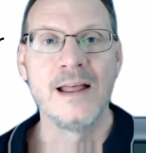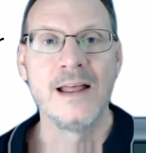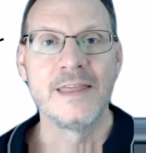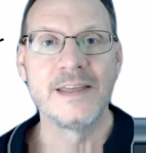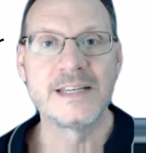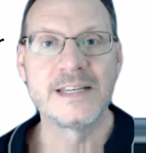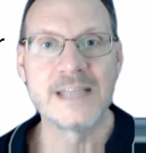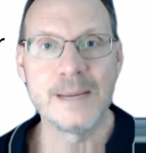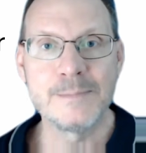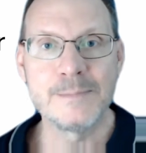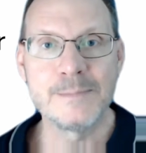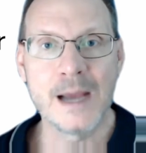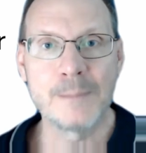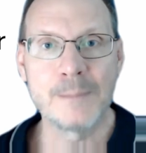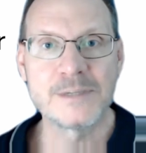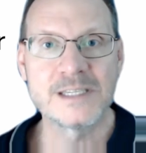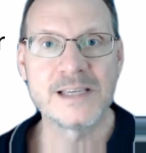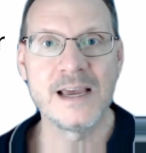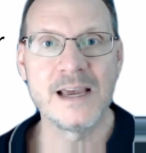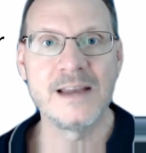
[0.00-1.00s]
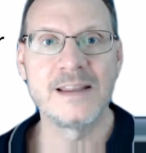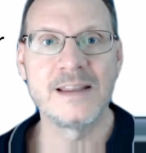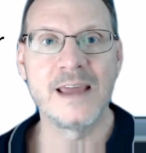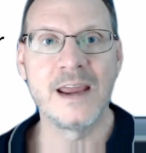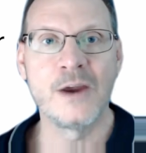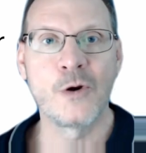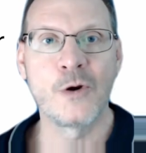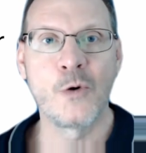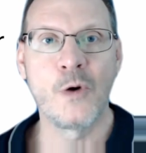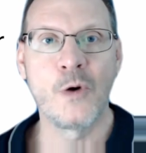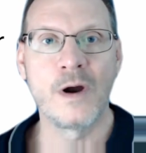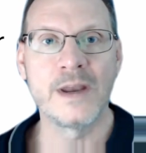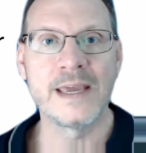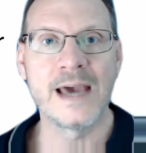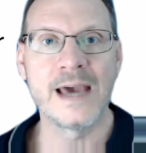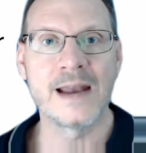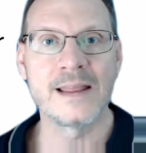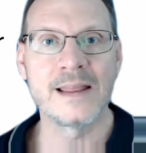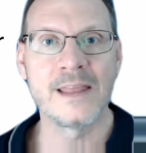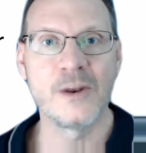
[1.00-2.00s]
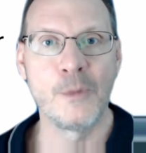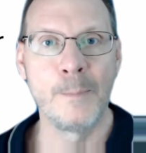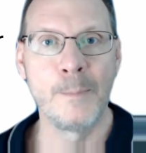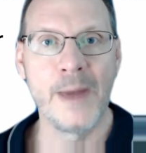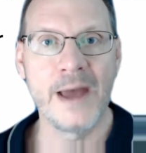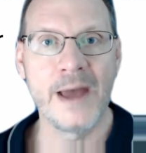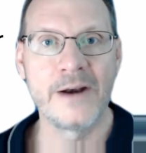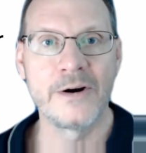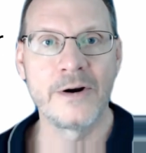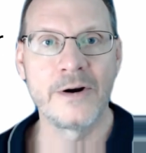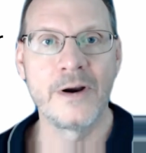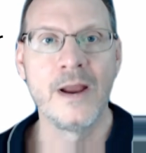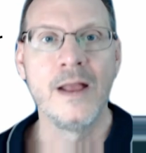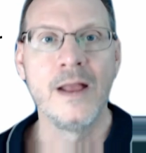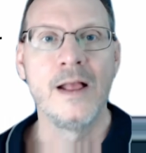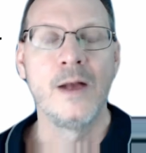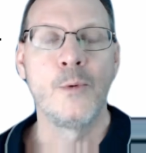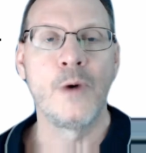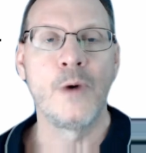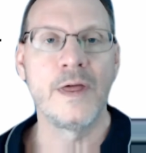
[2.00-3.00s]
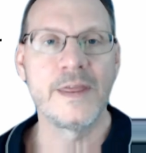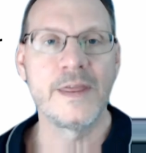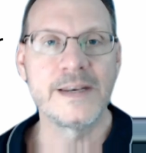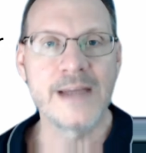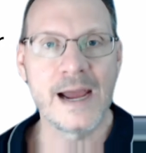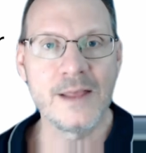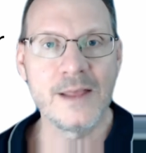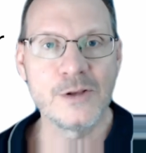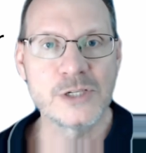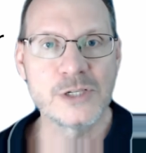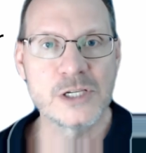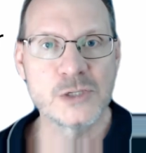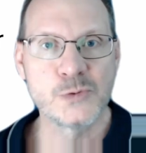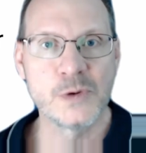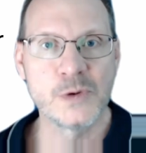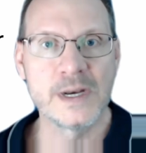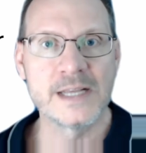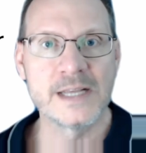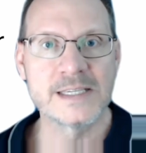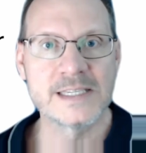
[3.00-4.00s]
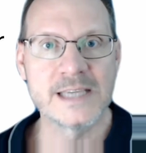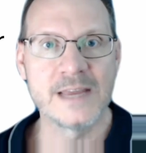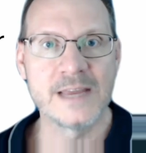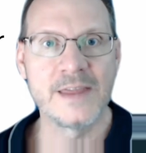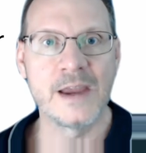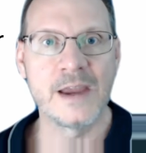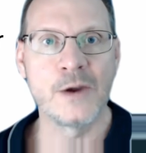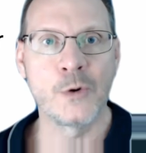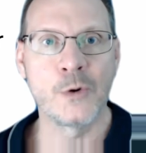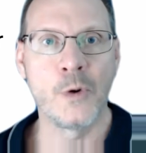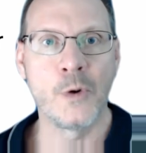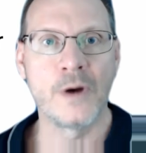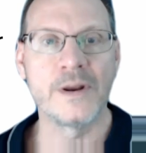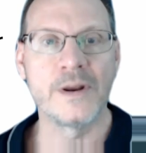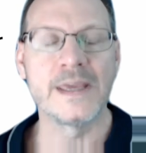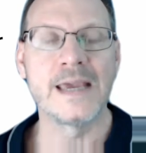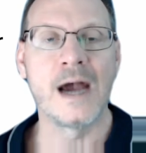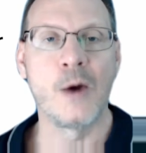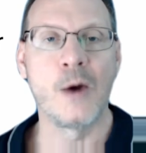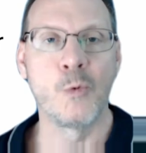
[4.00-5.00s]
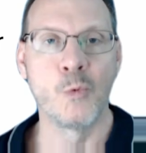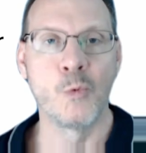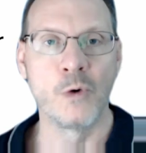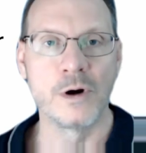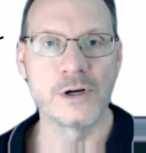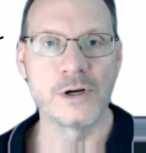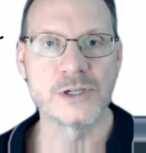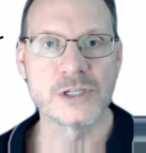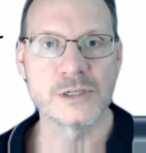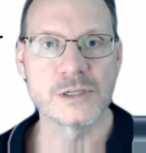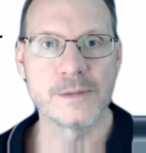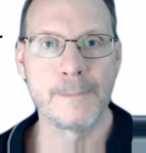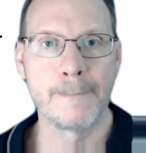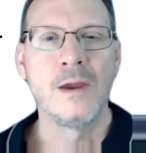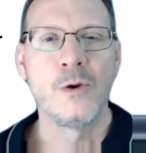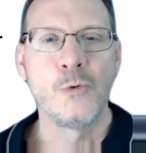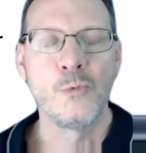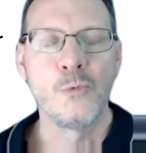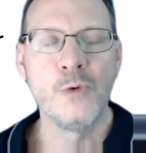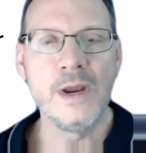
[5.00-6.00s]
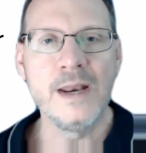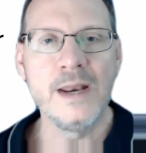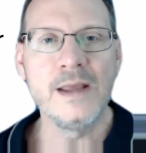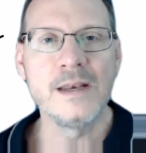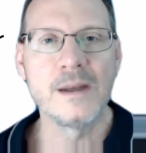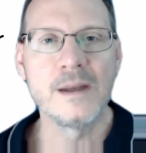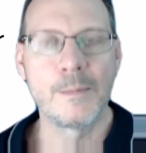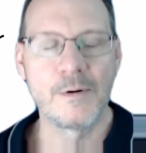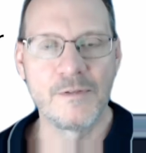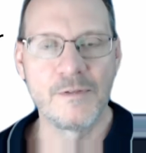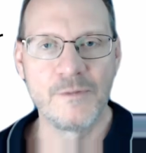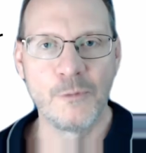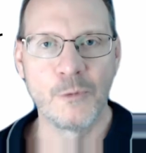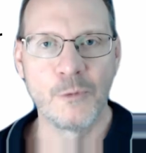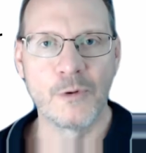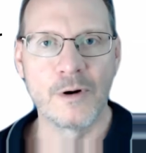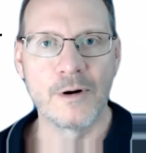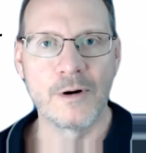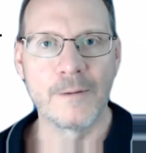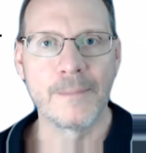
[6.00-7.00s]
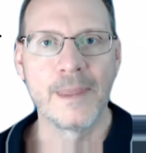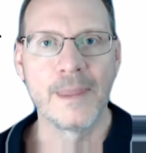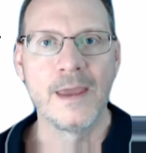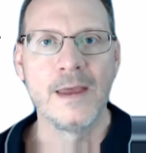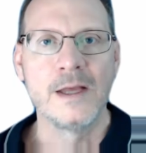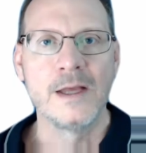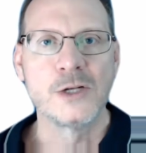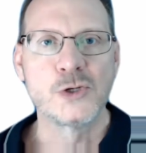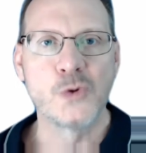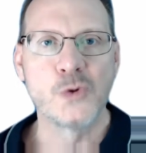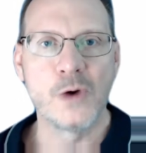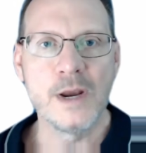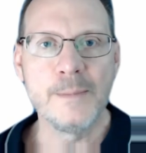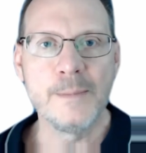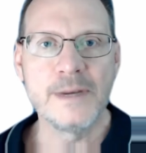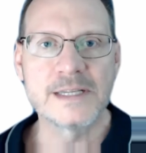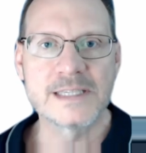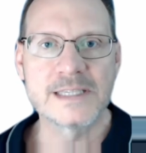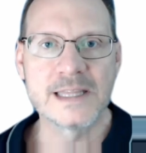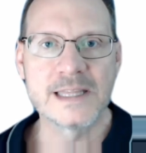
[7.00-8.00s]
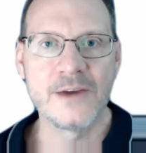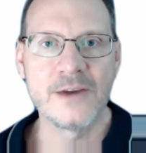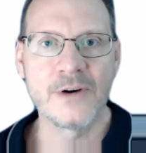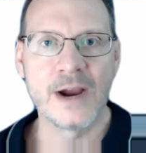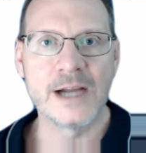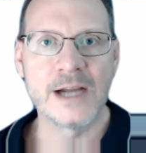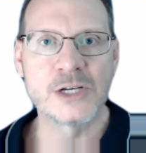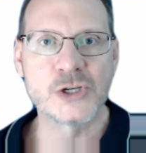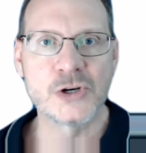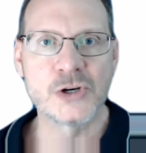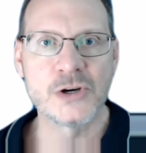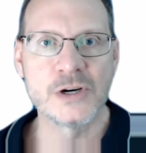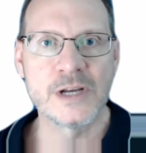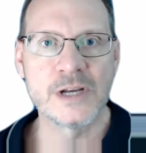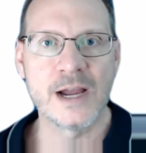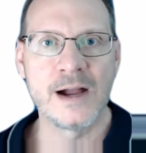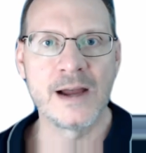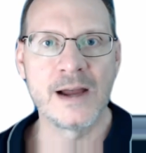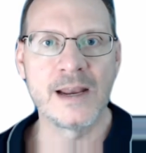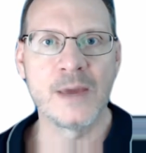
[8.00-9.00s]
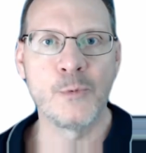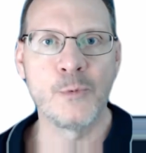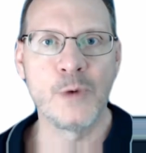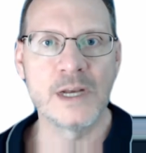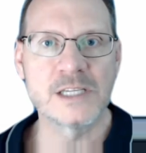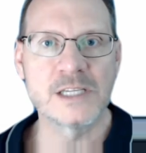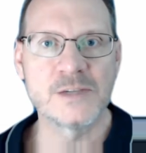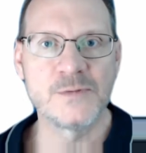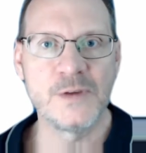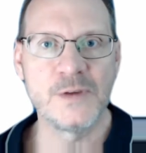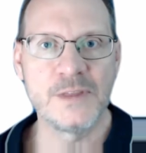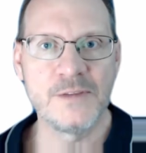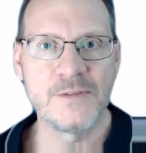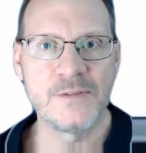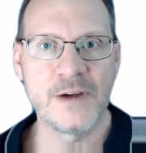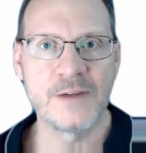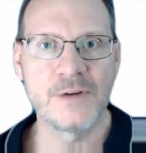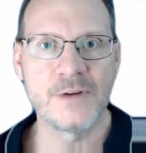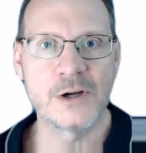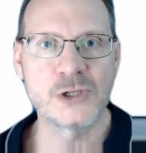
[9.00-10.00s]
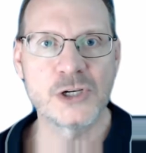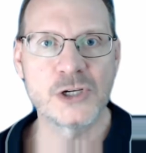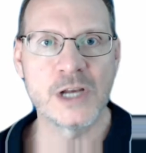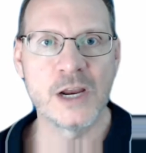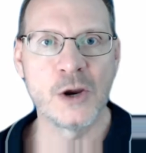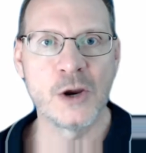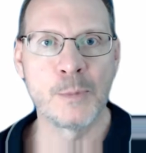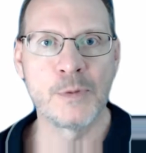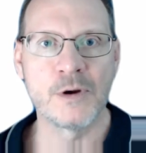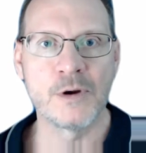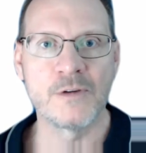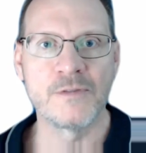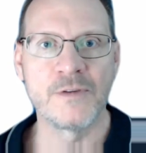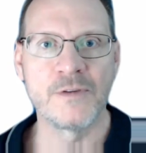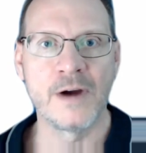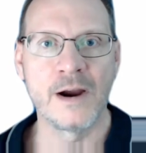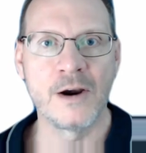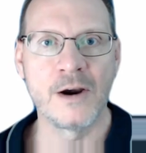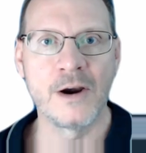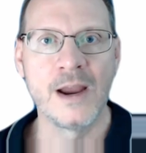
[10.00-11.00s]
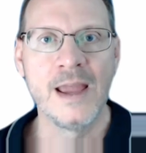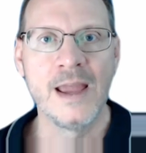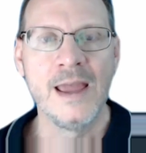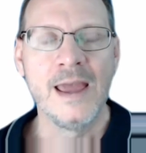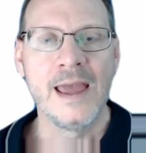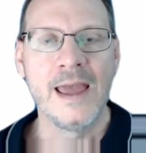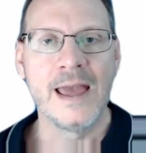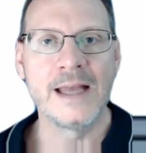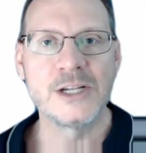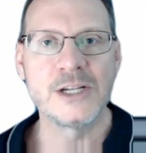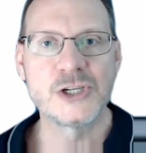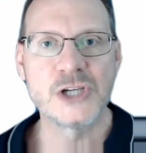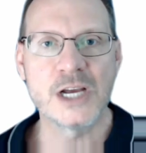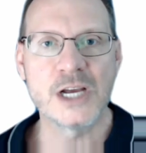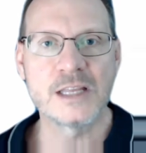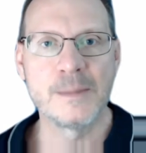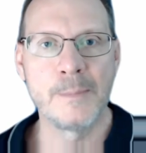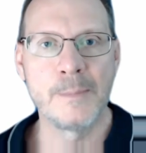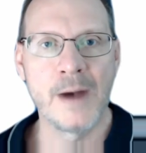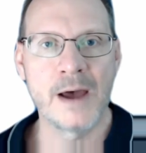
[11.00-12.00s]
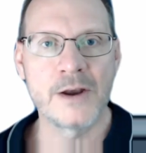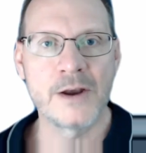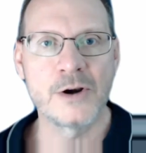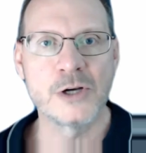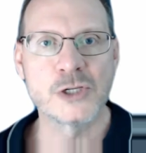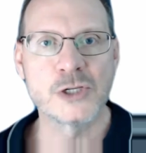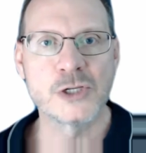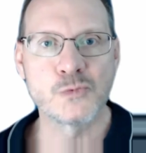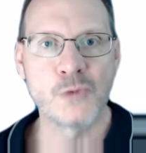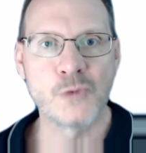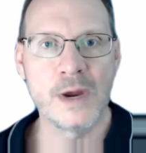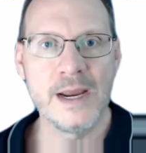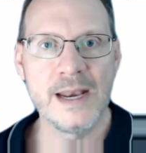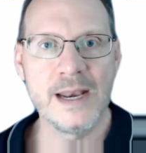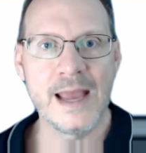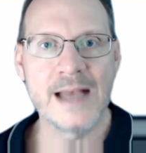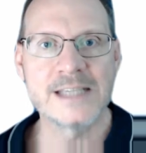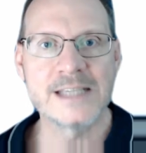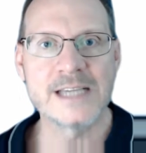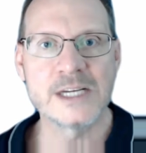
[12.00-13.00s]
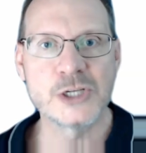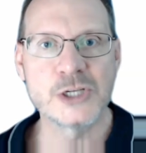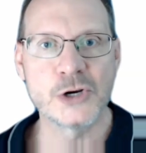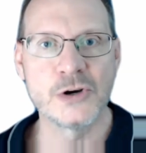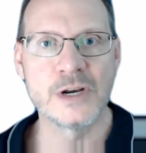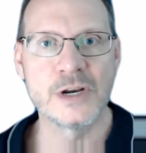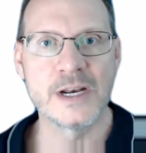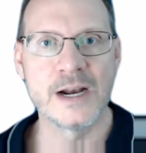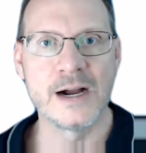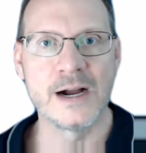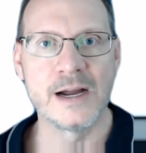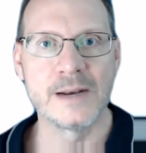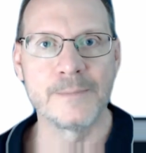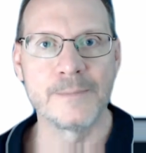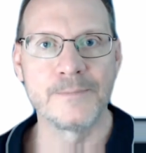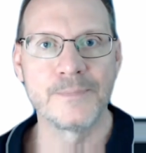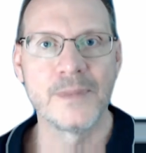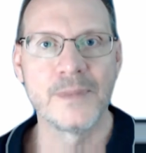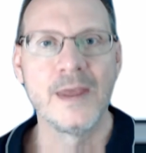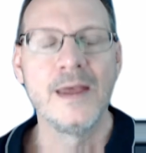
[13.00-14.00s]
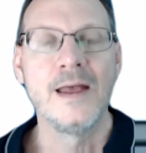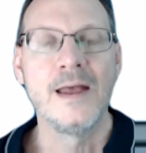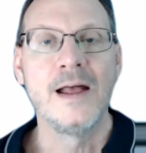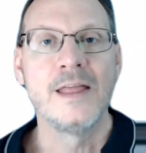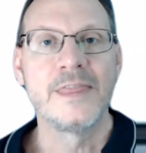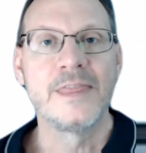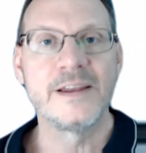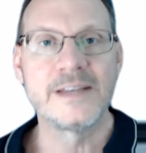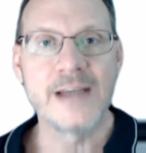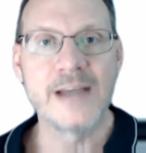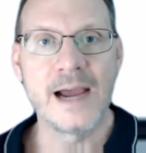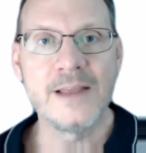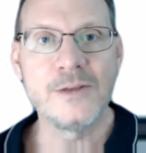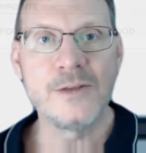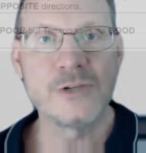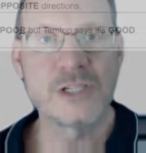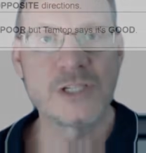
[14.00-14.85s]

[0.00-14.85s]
The Temtop said the air quality got a little better, while the Dylos' readings said the air quality got worse. Reading number 4. 20 minutes later, I turned on a Winix 5500 air purifier and checked the monitors right as I turned it on. The Dylos